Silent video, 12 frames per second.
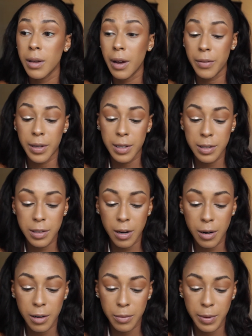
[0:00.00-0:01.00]
Yeah, I realize it's
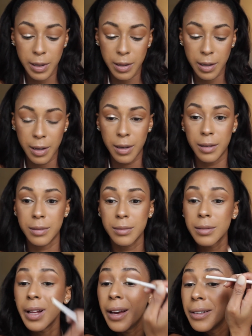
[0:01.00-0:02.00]
hard with
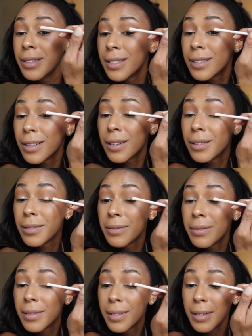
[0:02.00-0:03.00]
nails, so
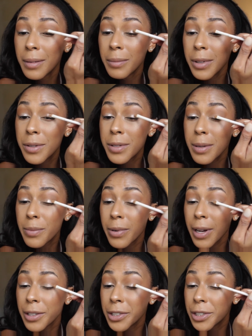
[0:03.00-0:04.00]
using a
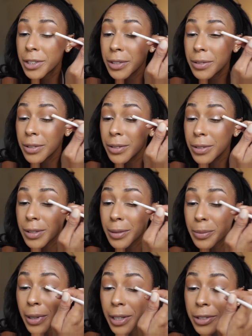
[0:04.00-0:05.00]
brush.
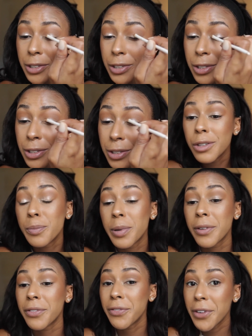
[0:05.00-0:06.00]
I do
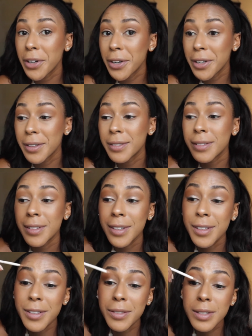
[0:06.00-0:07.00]
prefer
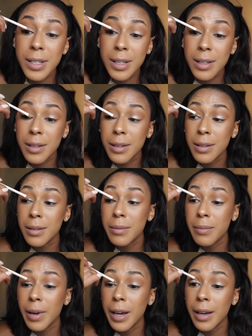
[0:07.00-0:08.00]
using
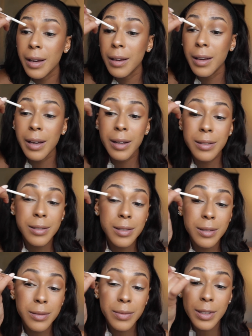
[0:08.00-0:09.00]
my
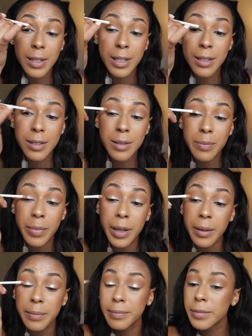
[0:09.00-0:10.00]
hands with these,
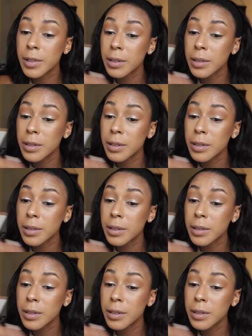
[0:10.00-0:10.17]
but